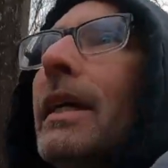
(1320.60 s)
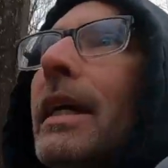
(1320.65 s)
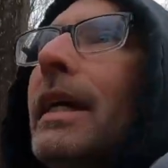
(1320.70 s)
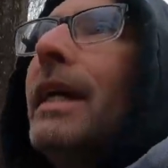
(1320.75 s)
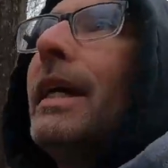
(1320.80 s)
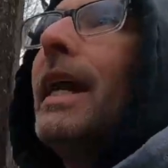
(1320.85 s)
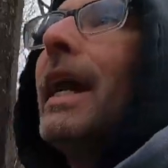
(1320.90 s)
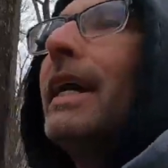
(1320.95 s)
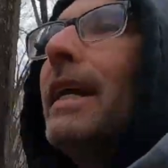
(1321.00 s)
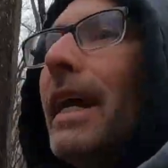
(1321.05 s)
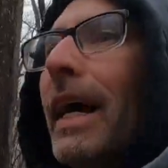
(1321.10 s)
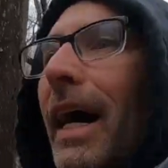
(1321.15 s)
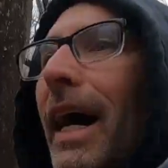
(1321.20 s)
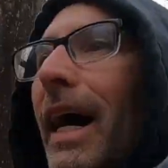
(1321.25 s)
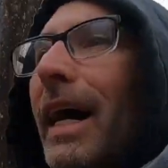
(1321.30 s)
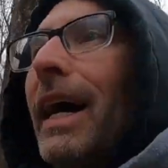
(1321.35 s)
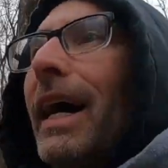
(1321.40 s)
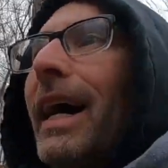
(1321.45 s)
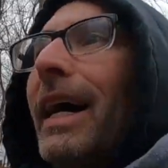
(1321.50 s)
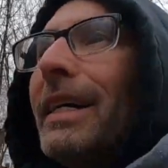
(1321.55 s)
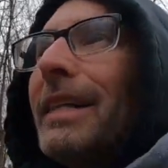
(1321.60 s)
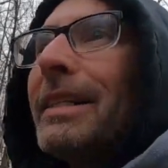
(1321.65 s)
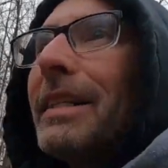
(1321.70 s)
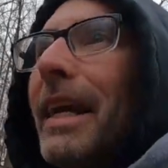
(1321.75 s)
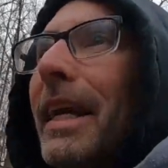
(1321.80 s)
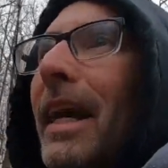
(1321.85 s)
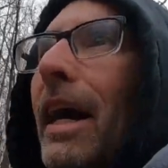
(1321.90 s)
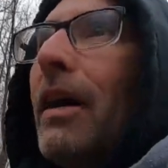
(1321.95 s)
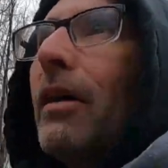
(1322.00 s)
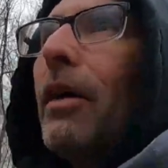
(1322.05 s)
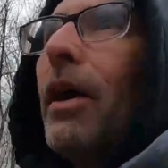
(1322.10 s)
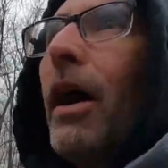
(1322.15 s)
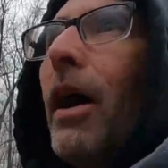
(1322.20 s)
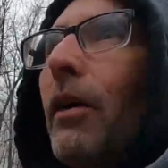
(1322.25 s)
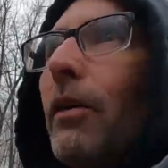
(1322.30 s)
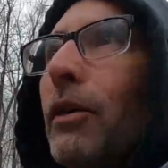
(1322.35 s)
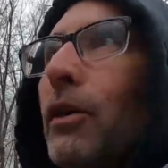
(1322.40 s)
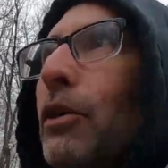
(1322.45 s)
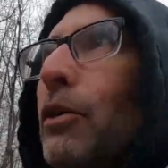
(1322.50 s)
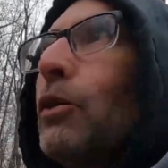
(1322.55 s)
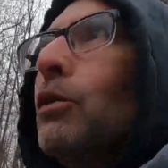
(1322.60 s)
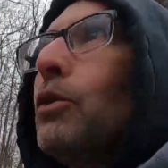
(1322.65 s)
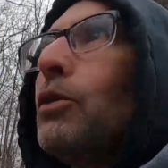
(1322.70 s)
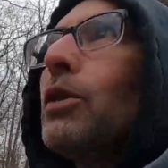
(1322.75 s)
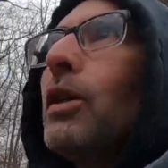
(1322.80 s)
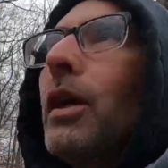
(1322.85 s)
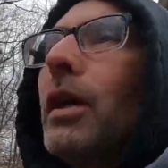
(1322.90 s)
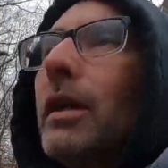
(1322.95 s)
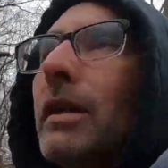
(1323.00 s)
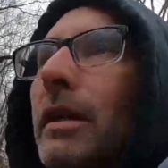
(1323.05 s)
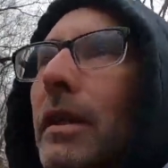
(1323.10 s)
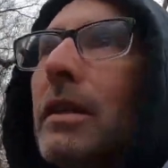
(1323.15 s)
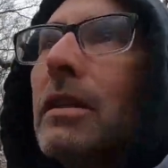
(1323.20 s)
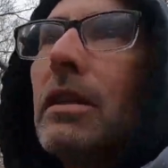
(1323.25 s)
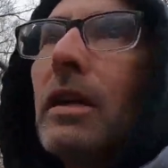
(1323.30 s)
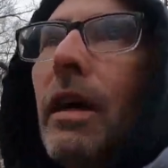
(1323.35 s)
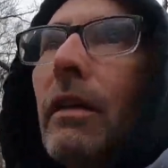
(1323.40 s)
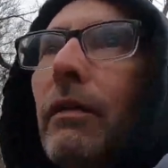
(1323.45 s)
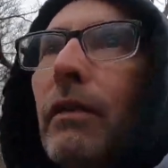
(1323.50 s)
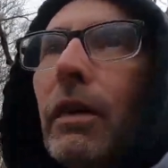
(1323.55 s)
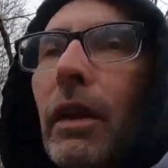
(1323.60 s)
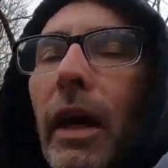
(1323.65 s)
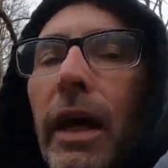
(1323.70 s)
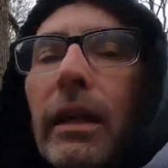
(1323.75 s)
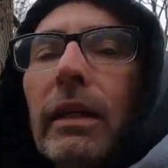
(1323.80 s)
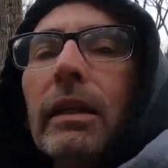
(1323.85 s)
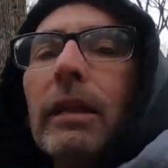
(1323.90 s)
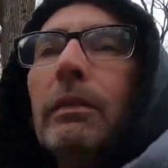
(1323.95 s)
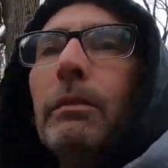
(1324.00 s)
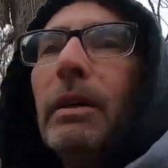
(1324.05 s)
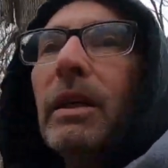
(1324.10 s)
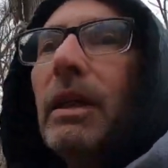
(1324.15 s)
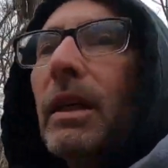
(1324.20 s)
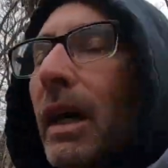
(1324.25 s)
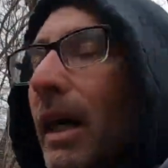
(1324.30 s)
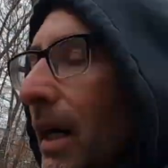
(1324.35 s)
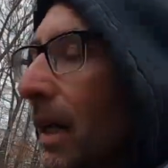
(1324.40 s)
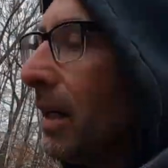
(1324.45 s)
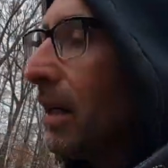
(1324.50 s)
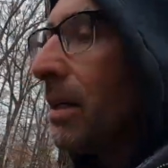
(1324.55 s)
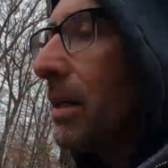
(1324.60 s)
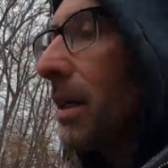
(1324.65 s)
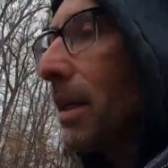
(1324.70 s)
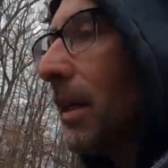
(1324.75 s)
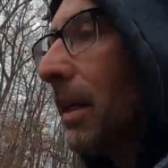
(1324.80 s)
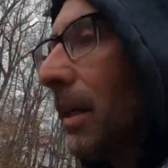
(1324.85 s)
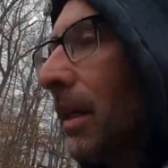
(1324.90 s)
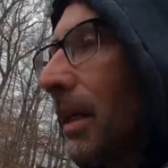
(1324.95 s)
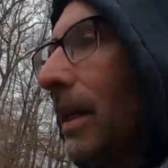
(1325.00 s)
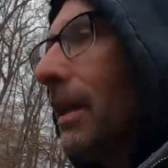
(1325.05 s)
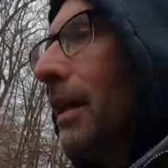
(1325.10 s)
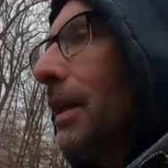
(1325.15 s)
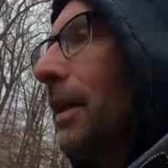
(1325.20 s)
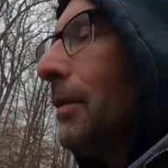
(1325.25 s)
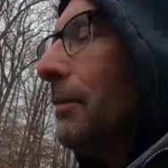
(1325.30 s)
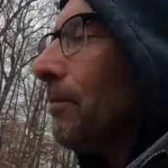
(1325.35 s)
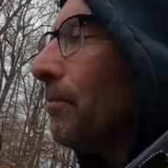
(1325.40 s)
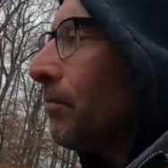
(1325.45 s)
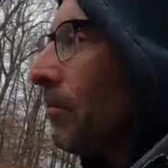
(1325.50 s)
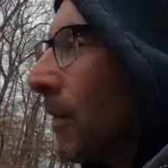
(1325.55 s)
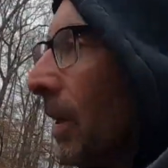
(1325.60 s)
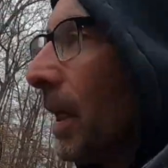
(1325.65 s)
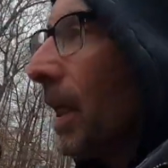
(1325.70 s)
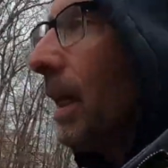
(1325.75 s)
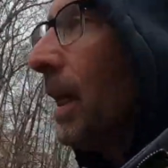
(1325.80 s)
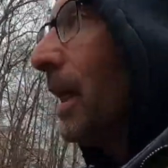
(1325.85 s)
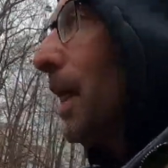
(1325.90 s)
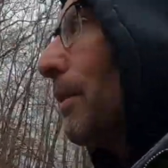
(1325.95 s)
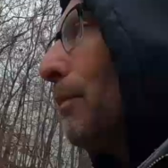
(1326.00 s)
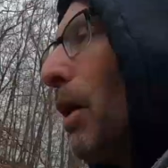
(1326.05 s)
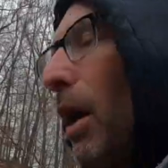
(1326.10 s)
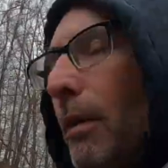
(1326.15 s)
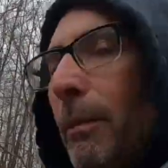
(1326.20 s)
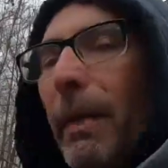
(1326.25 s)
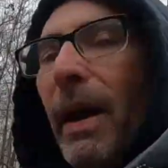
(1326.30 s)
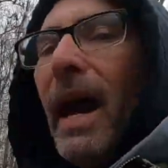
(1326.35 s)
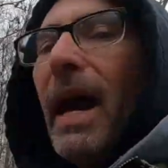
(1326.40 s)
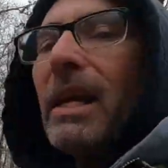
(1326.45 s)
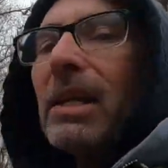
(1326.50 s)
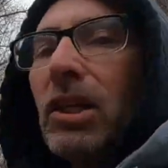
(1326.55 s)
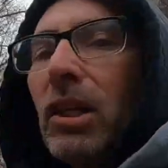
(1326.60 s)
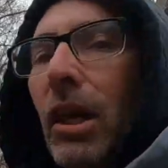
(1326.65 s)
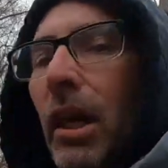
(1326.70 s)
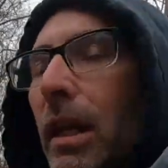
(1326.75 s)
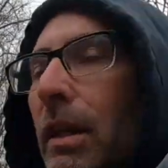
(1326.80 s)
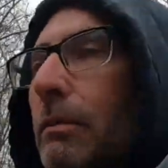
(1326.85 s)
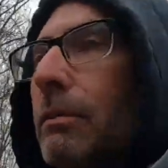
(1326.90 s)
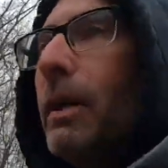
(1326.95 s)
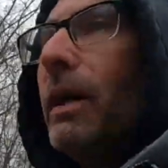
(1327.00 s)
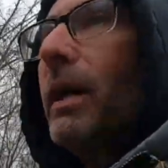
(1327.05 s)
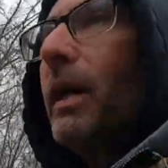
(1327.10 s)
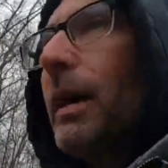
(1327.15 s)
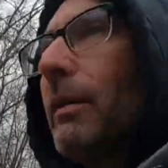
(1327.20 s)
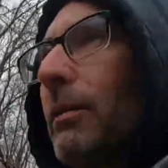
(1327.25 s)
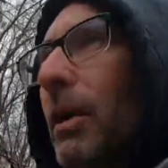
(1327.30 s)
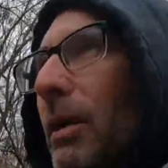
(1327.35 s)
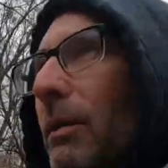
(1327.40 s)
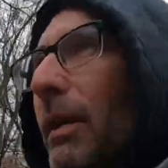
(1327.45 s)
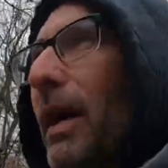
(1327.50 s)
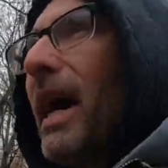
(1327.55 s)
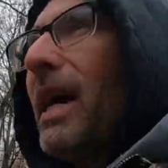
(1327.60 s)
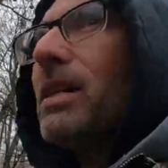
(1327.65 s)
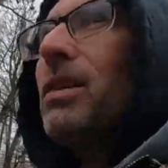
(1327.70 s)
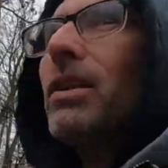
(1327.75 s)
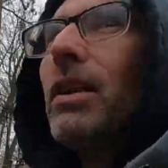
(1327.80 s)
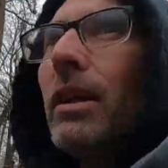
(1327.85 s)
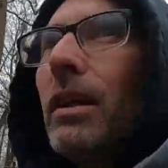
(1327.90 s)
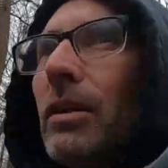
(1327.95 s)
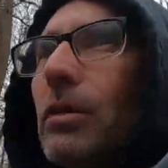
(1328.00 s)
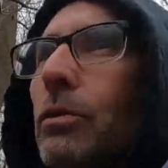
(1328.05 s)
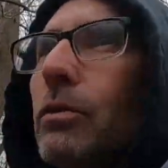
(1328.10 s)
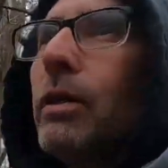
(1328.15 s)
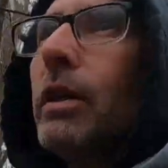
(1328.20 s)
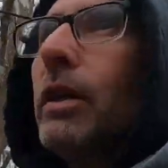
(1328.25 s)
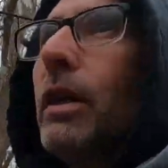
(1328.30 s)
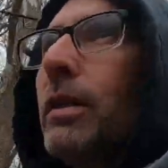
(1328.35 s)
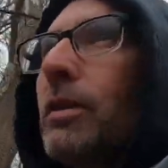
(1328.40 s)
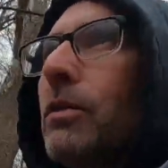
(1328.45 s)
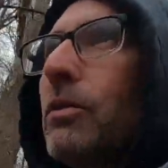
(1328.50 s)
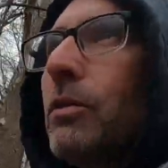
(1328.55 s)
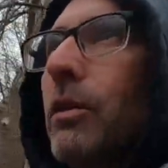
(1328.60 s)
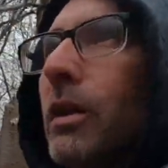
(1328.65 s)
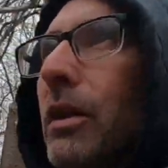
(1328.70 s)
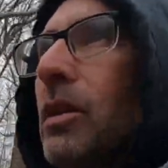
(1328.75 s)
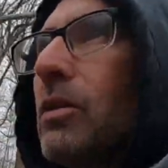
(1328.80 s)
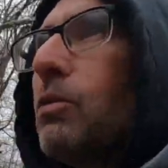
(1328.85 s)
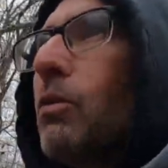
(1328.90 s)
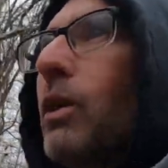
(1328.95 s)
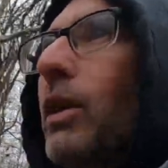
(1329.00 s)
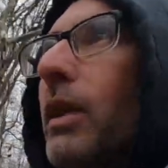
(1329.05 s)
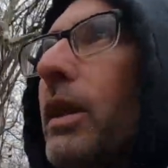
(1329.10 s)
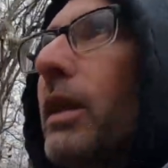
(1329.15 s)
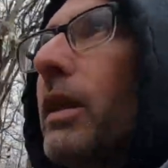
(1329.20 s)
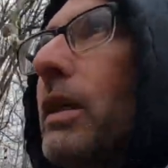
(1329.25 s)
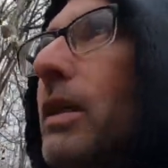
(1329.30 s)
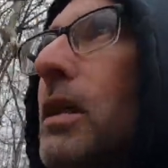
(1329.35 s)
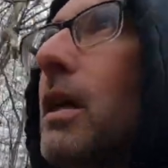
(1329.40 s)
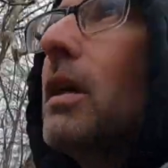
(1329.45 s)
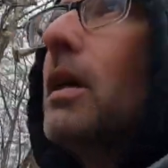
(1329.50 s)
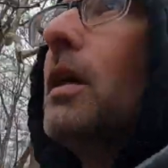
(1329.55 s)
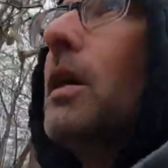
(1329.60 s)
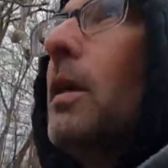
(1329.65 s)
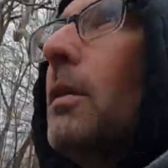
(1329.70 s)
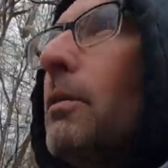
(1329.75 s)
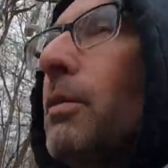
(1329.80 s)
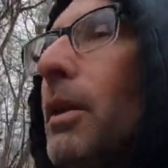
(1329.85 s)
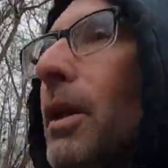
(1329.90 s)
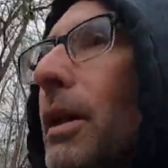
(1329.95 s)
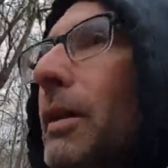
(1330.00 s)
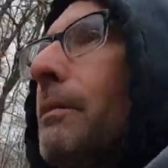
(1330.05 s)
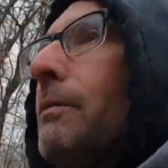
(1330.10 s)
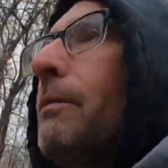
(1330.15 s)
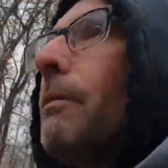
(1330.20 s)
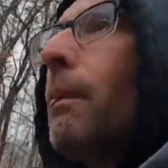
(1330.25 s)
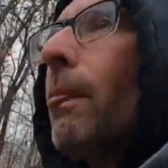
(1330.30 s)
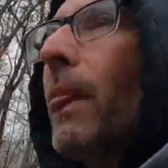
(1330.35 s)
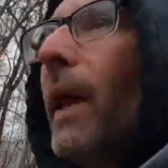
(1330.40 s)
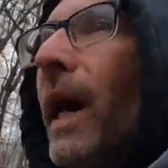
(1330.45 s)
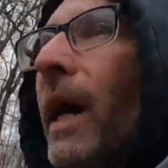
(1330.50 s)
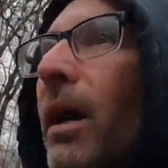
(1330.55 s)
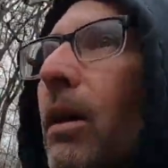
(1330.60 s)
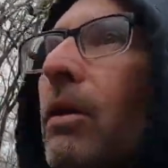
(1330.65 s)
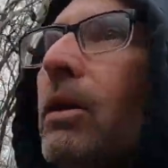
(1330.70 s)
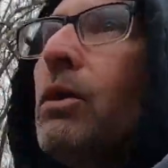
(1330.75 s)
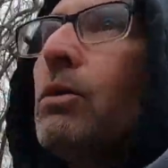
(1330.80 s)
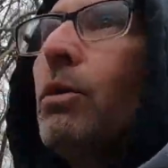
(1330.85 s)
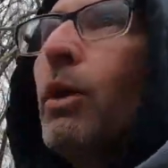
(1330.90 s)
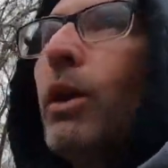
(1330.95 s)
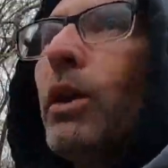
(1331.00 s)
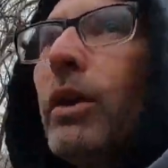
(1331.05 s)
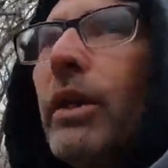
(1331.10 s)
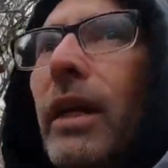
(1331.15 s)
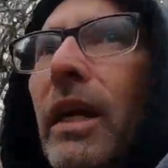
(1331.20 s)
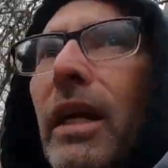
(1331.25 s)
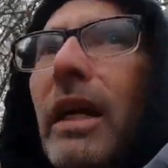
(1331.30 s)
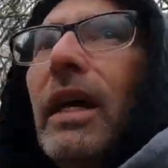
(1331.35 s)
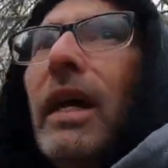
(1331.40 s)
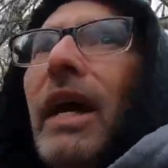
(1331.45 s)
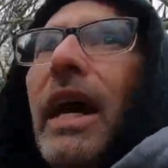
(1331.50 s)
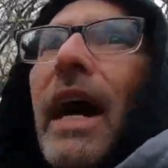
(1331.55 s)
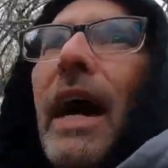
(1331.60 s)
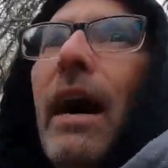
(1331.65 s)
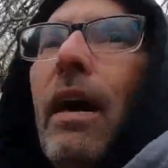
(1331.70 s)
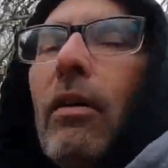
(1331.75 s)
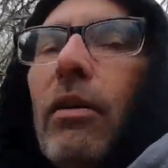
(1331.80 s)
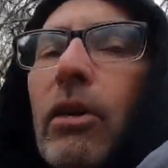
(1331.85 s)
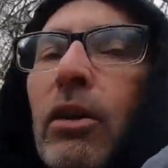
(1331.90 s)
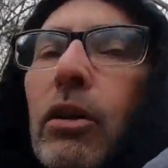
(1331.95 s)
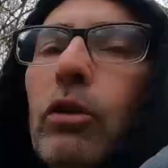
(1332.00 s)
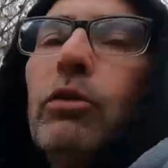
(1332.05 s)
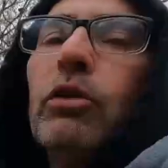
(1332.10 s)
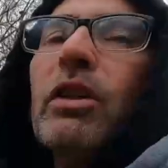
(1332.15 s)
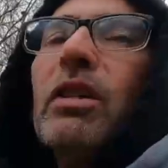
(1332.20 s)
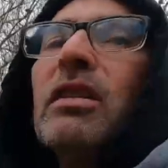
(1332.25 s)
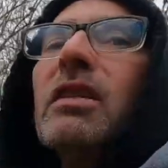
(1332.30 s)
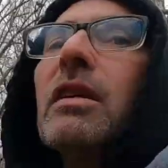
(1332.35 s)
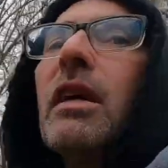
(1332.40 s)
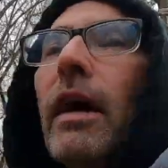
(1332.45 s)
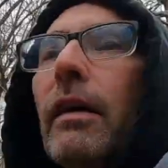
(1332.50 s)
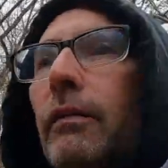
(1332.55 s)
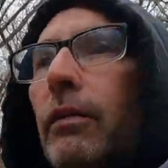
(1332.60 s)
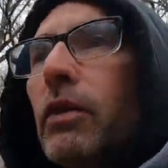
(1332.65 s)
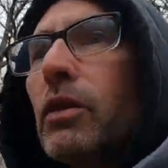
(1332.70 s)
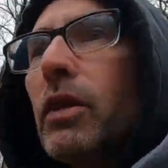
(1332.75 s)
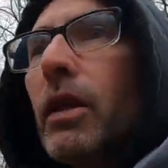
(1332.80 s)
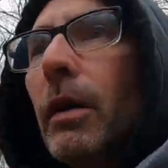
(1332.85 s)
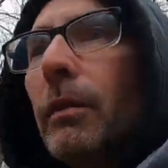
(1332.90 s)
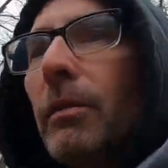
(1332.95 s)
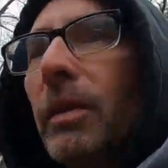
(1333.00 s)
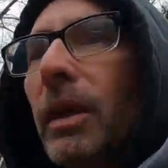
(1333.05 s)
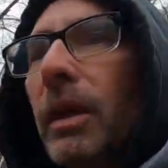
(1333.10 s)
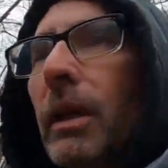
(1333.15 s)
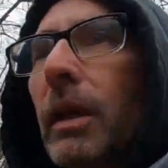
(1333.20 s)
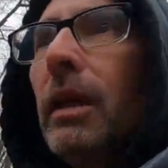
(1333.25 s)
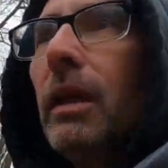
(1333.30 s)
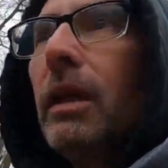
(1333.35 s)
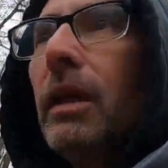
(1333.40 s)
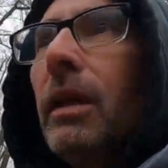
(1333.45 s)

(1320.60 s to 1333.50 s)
I said I'll use discovered lightly because, and I'm not bashing anybody, I'm not bashing history. History is what it is. But I always wondered, how can you discover something